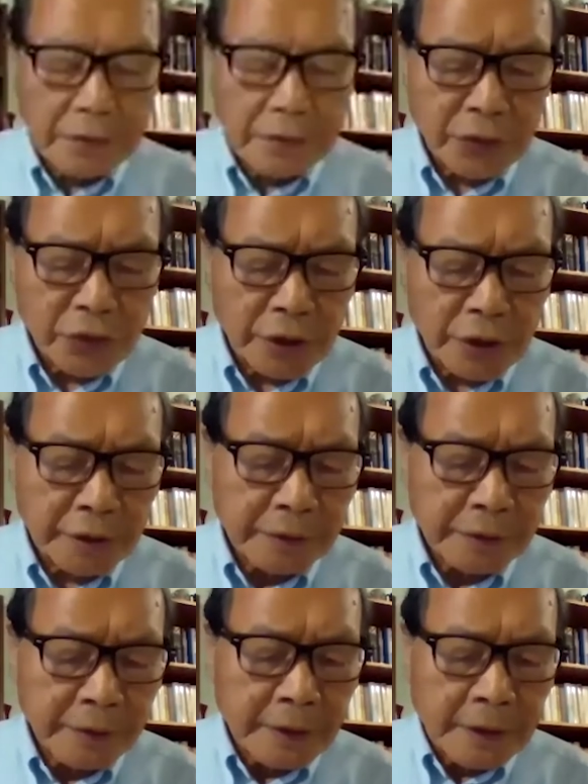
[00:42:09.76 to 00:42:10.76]
Thank you,
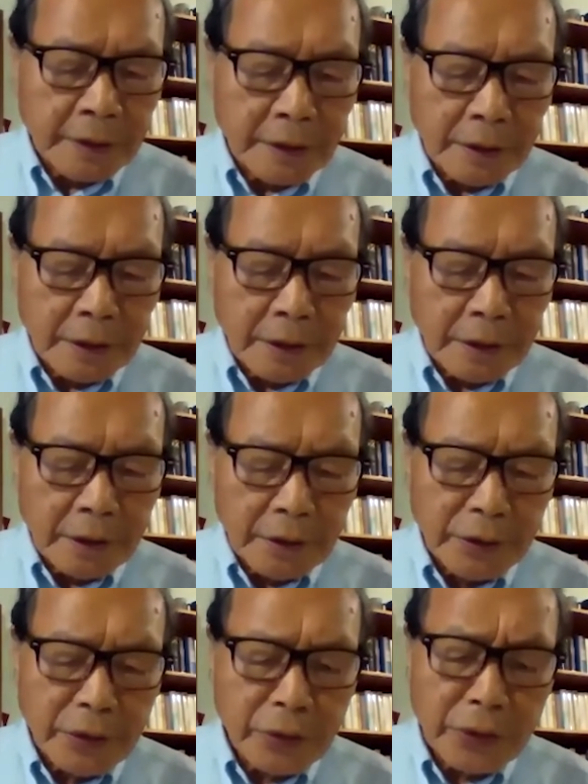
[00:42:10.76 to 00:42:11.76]
Chair.
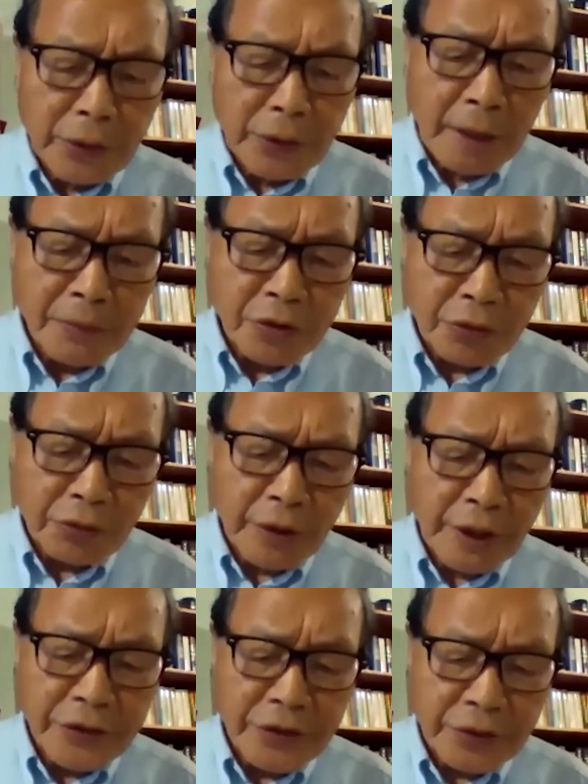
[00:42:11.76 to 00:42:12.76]
Nuclear arms
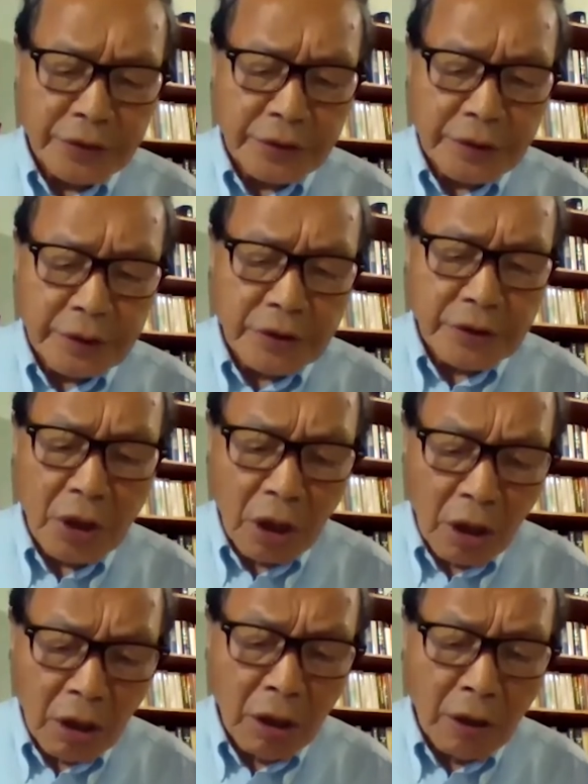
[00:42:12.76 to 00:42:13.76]
race is
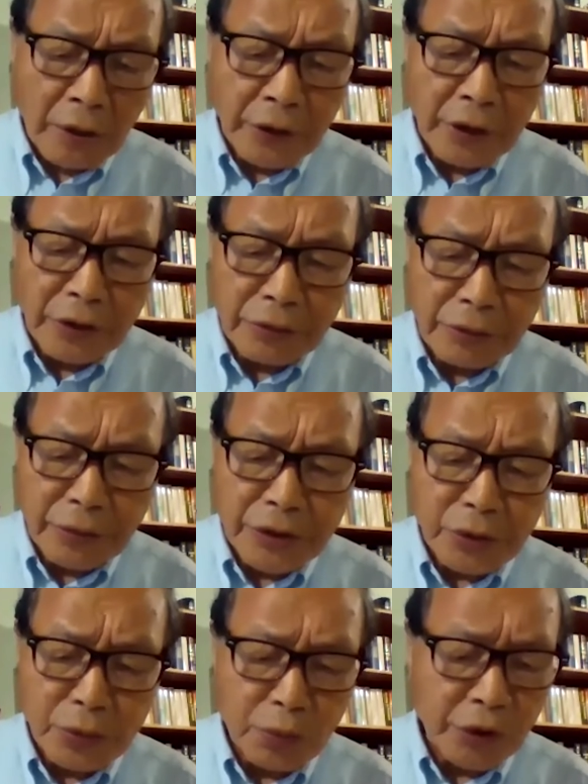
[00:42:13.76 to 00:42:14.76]
on in the
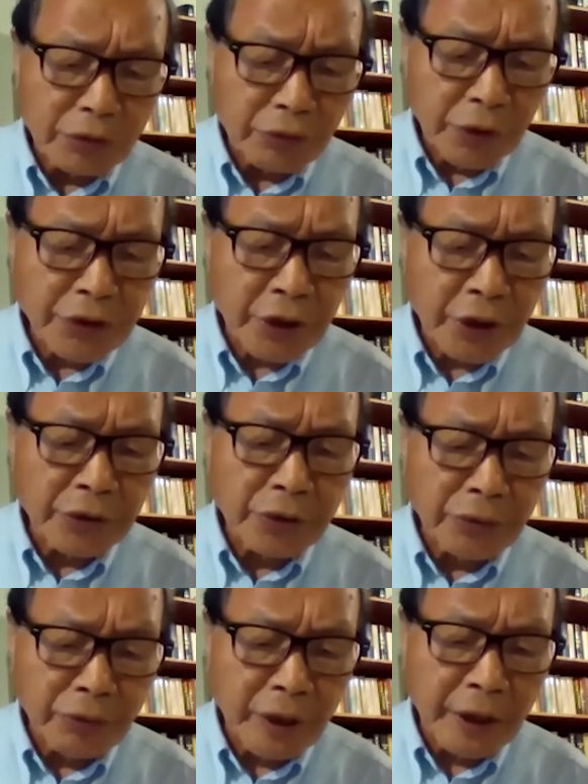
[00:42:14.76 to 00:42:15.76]
region with Russia and
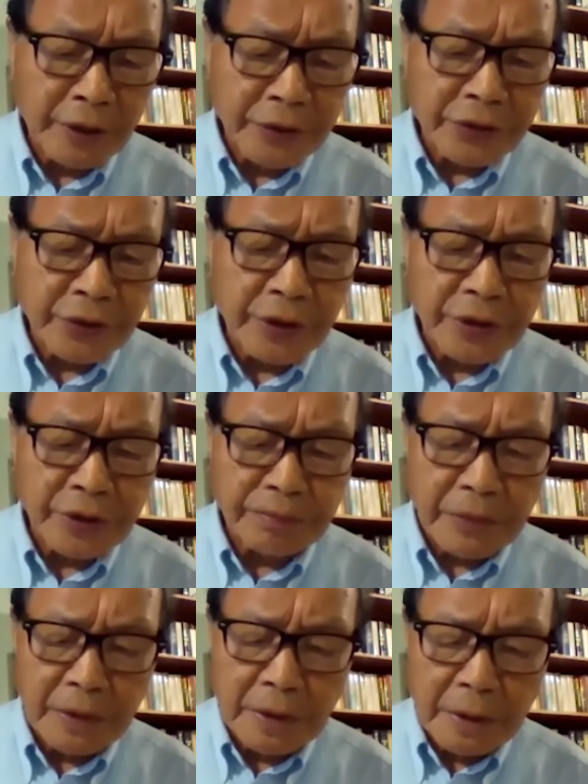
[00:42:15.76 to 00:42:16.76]
the United States
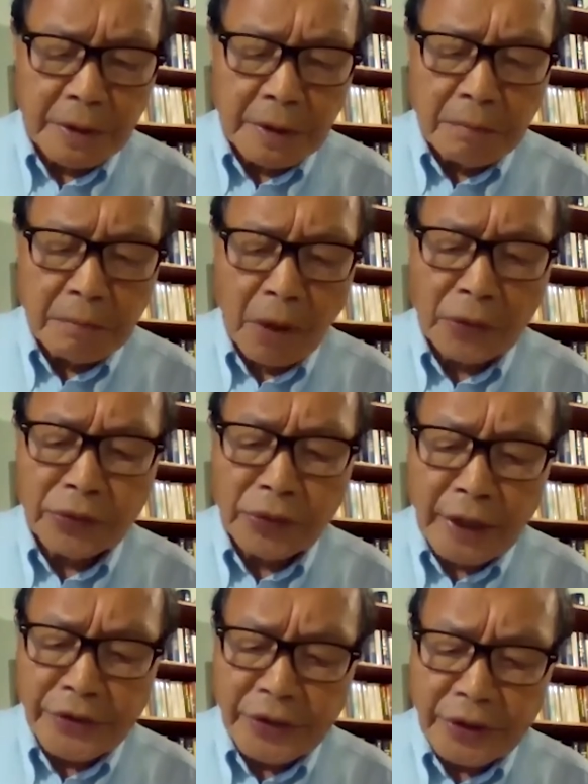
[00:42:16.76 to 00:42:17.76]

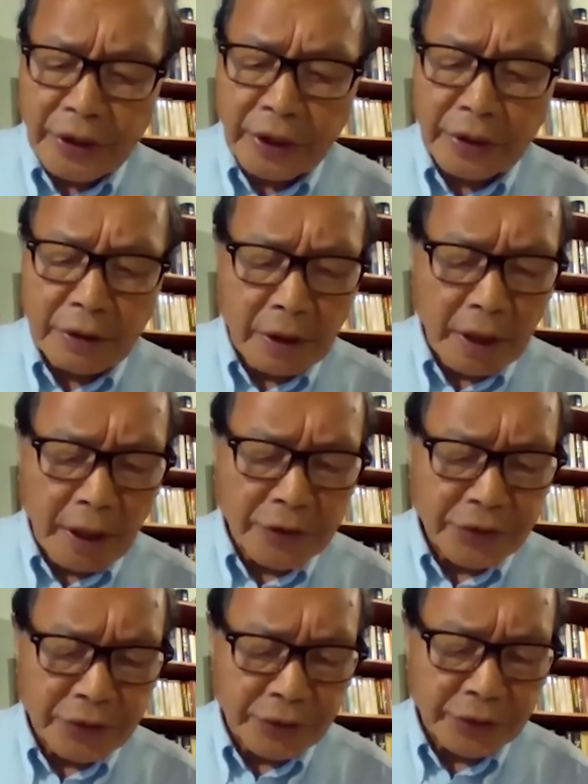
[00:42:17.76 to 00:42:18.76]
modernizing their
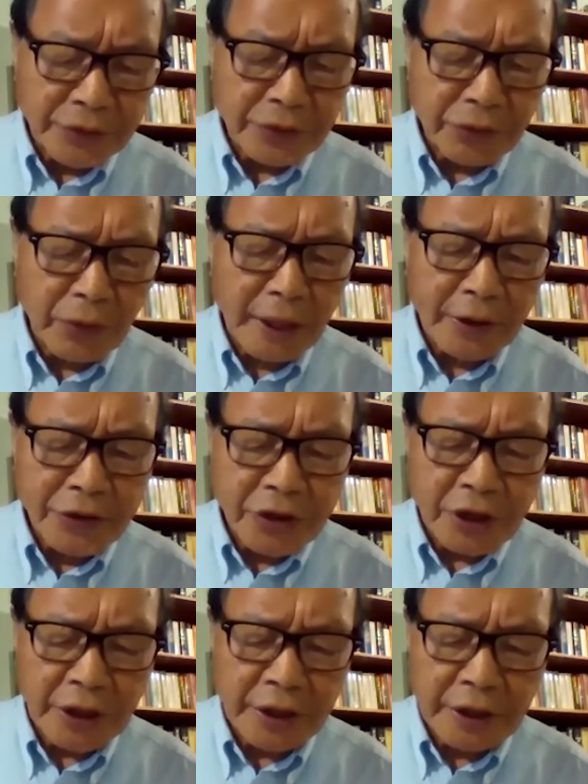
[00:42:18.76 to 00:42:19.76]
arsenals while
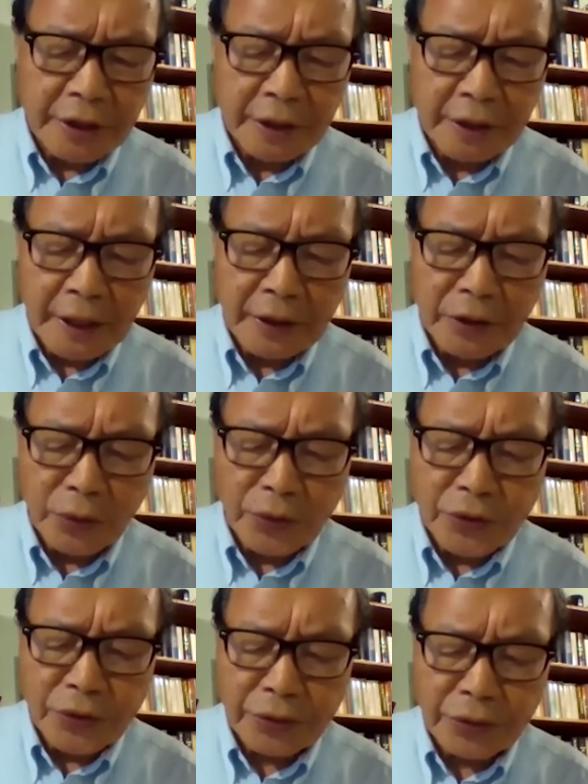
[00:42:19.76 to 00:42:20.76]
China and
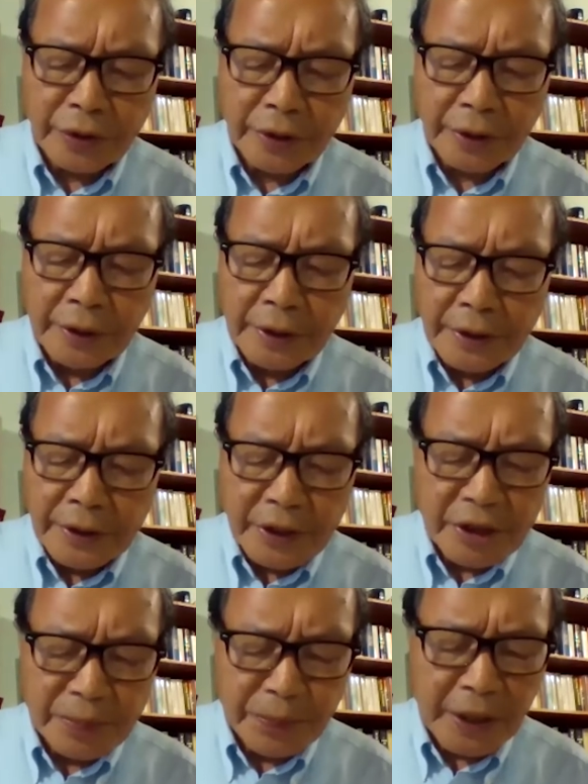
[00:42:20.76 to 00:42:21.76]
North Korea
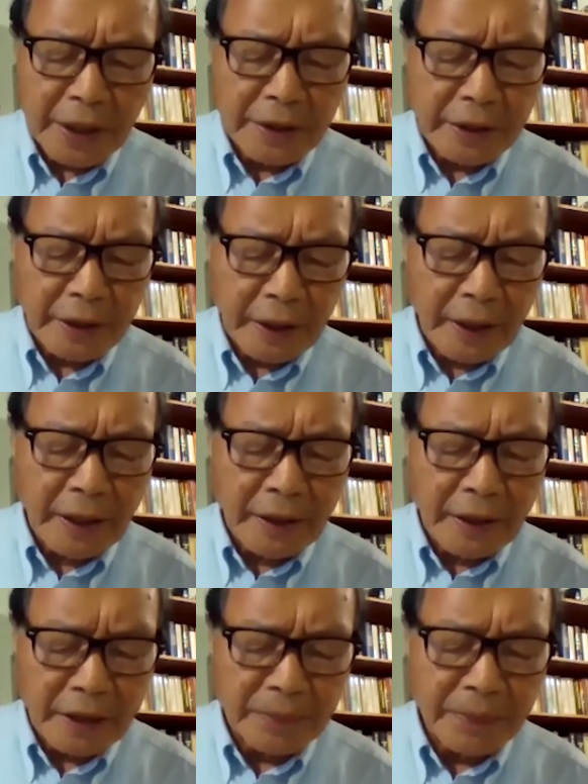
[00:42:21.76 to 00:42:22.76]
expanding
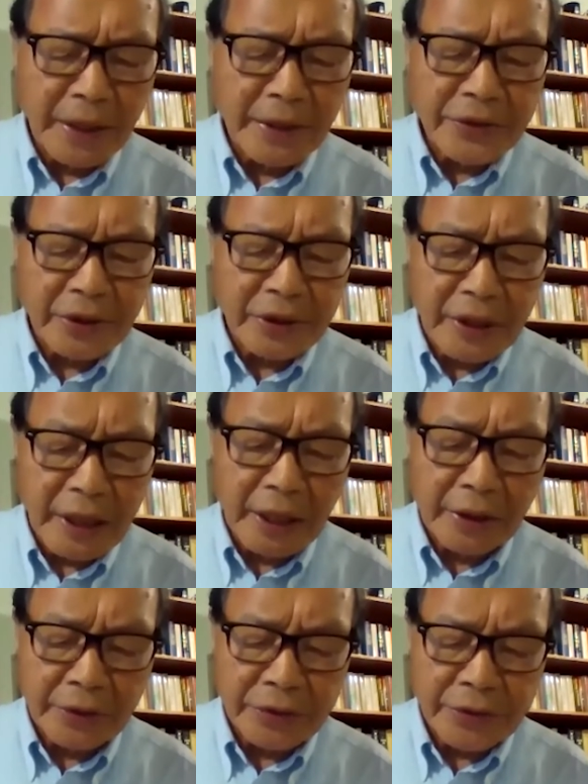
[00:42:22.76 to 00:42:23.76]
and advancing
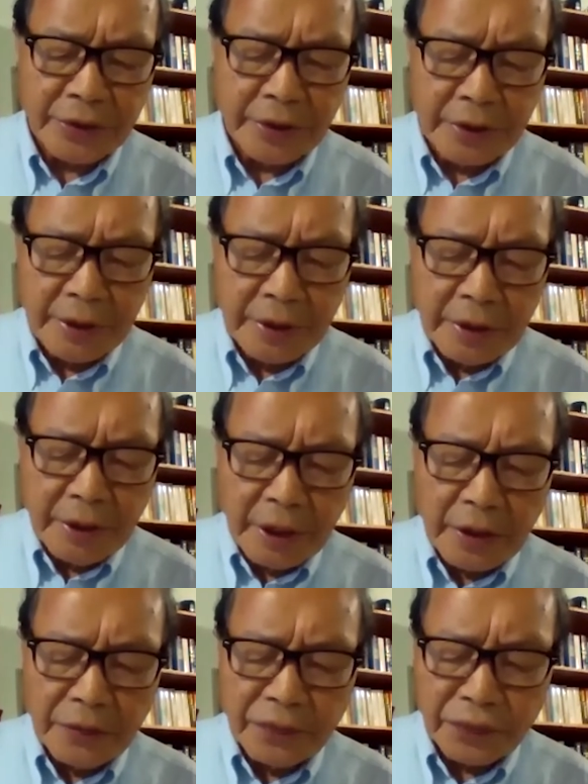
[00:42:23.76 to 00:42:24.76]
theirs.
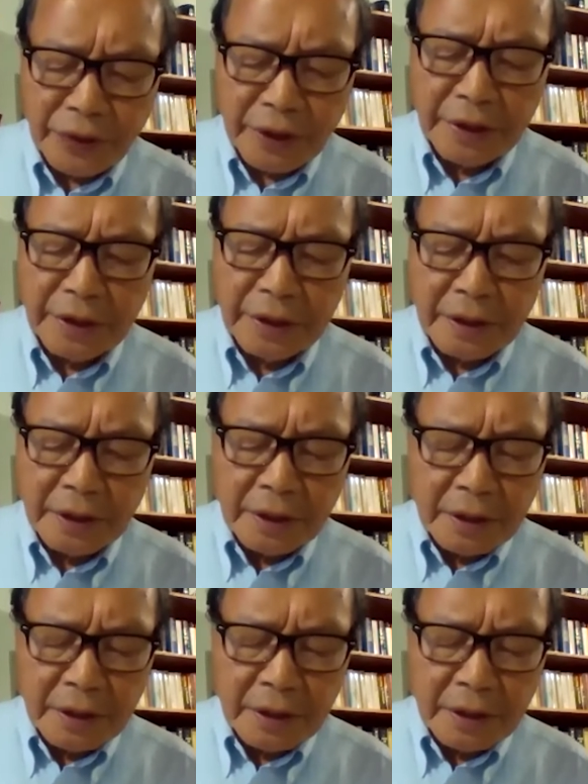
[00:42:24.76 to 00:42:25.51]
A free